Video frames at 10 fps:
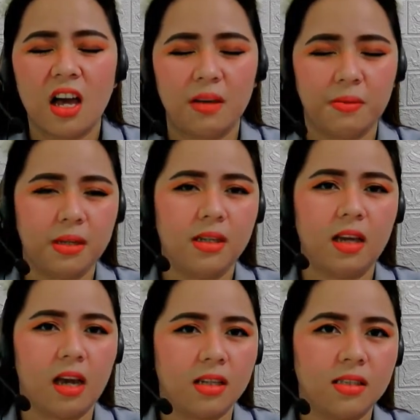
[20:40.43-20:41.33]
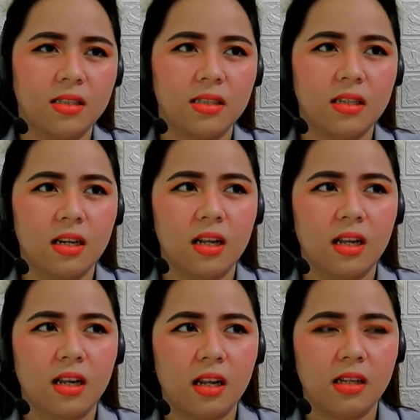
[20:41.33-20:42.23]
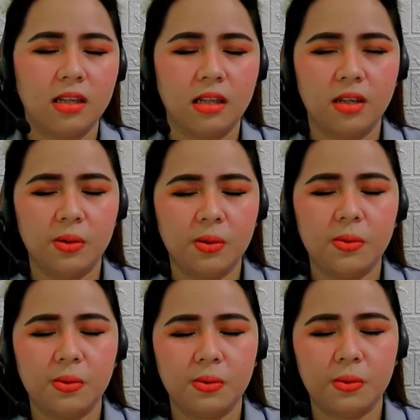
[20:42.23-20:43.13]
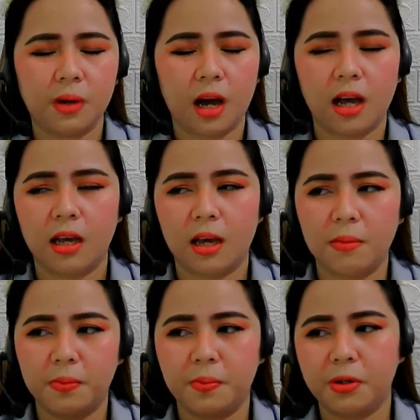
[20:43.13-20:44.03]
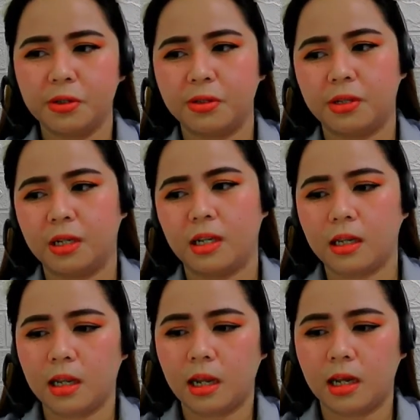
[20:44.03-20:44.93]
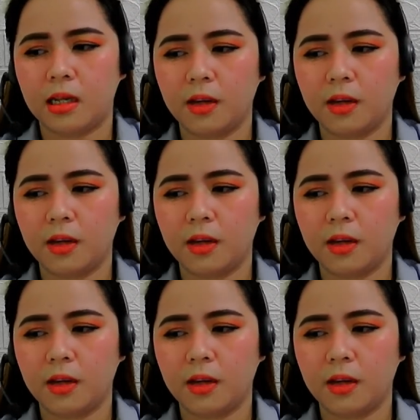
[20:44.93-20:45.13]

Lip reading: I mean, yes. I mean, personally, like,